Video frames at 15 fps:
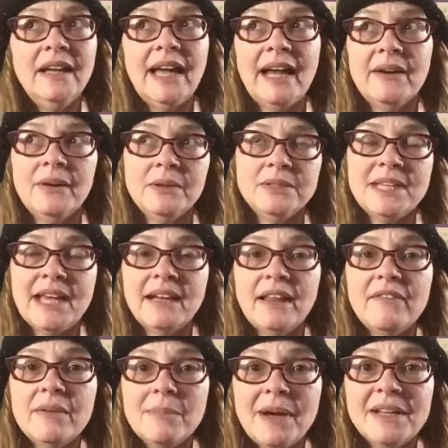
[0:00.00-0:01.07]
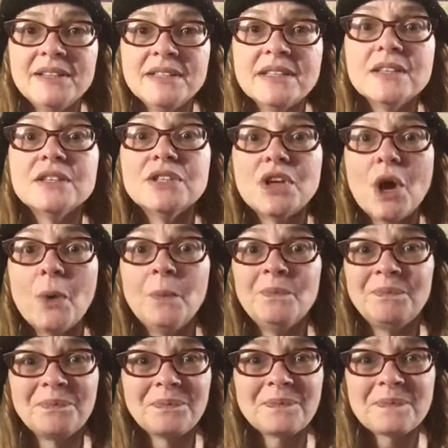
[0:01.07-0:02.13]
I don't know, 10, 11 months. So
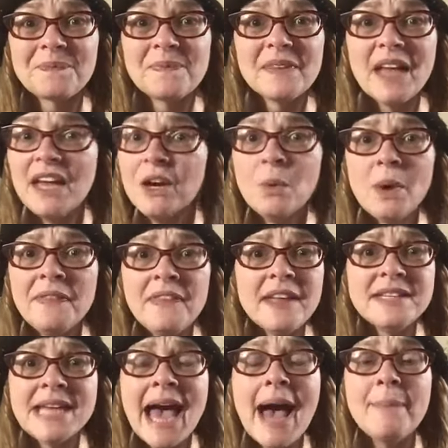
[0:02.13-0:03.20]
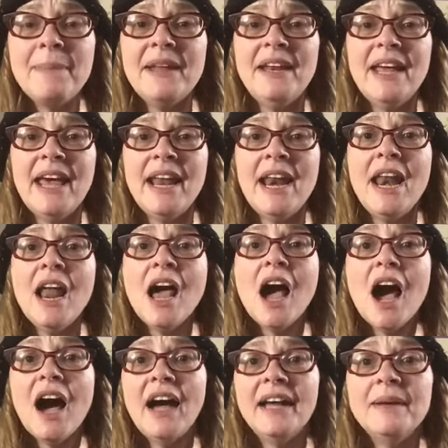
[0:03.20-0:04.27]
I don't want that to happen. And
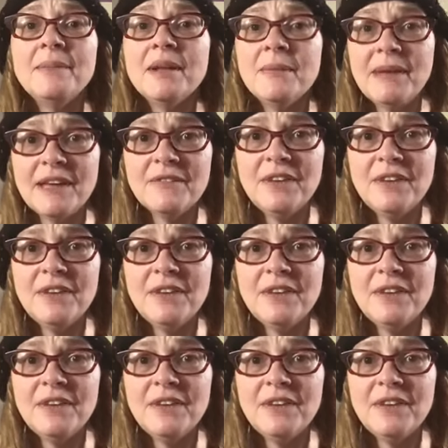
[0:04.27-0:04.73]
I am going to make a